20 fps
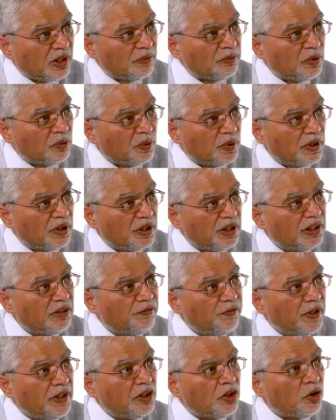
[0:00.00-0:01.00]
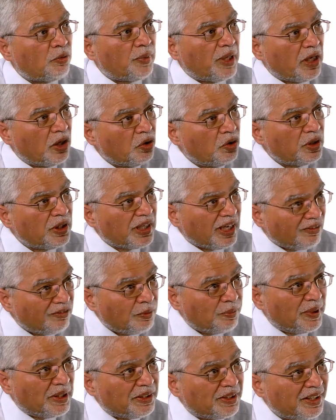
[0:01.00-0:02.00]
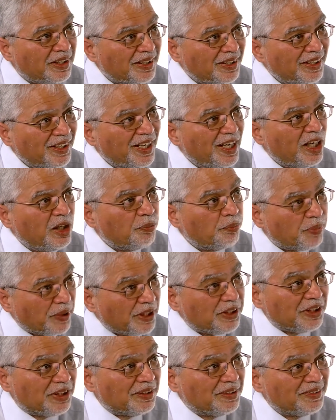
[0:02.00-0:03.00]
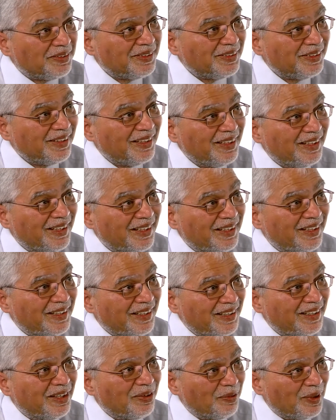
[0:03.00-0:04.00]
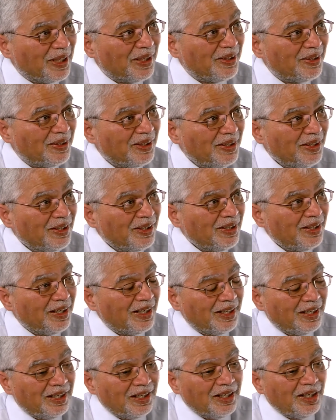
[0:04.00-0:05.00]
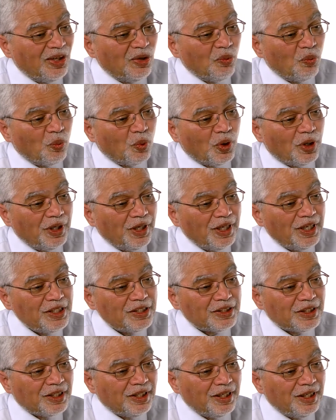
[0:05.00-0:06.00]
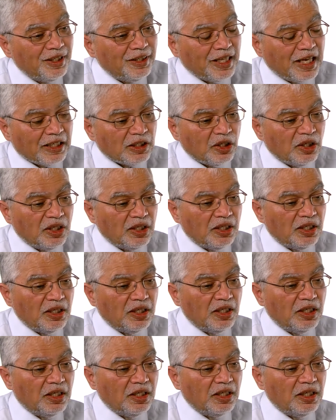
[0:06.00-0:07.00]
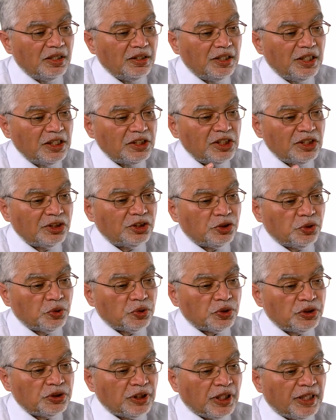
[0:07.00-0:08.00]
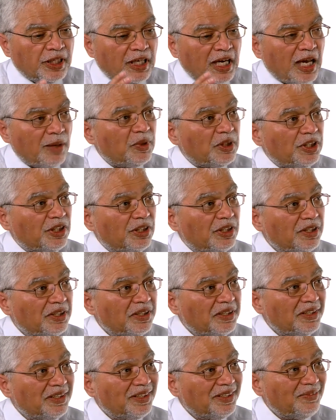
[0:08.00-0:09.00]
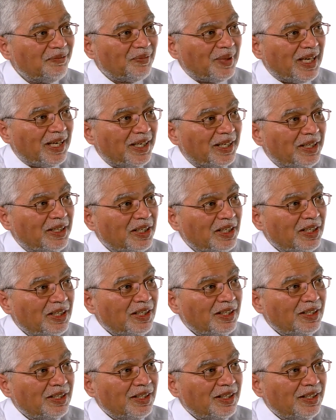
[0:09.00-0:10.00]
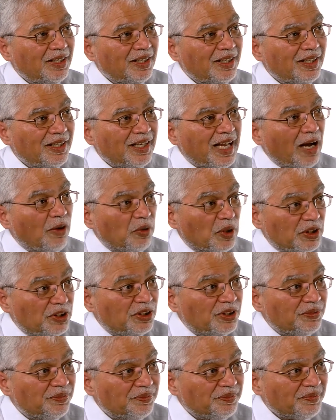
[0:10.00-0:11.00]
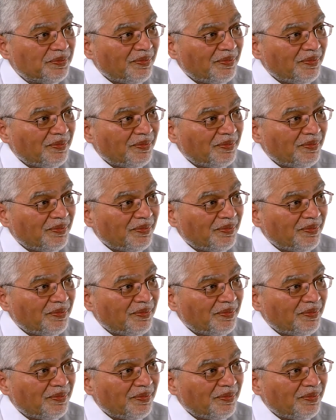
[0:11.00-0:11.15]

around the world, in the failure of my own government in Britain, in a way, is that these institutions are inhabited by cowards.